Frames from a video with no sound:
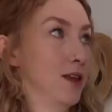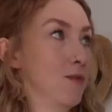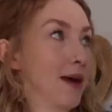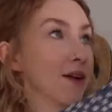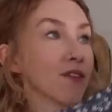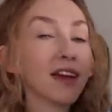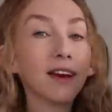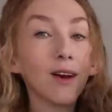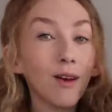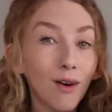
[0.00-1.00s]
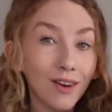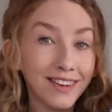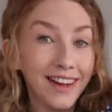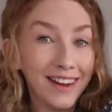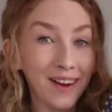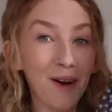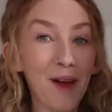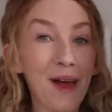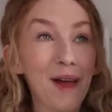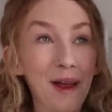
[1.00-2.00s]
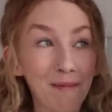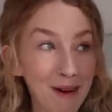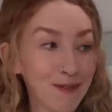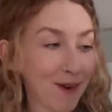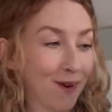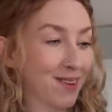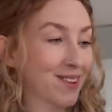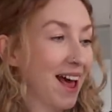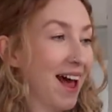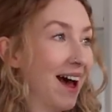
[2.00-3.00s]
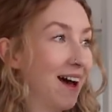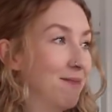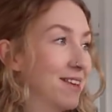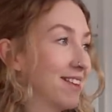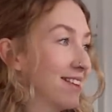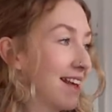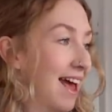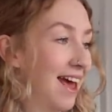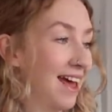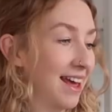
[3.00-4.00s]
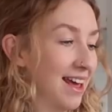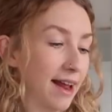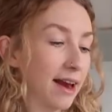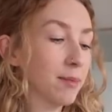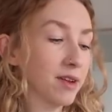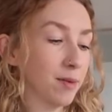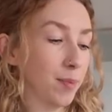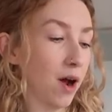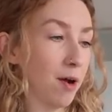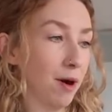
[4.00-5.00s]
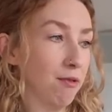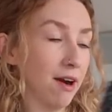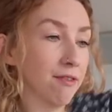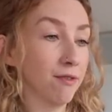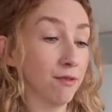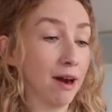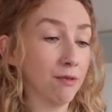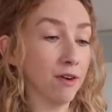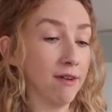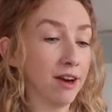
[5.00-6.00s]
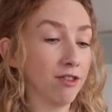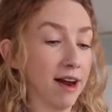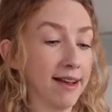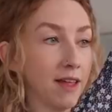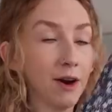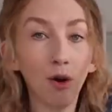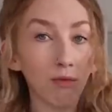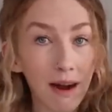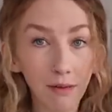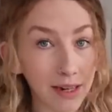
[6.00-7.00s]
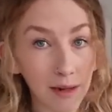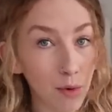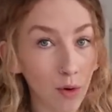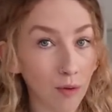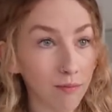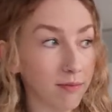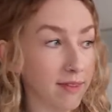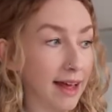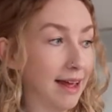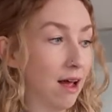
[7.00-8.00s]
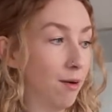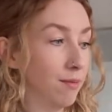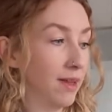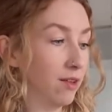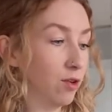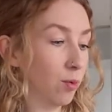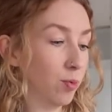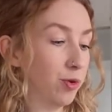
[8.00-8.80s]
you may have seen a lot in my vlogs. And this is a Denim & Supply by Ralph Lauren dress. They're not around anymore, they stopped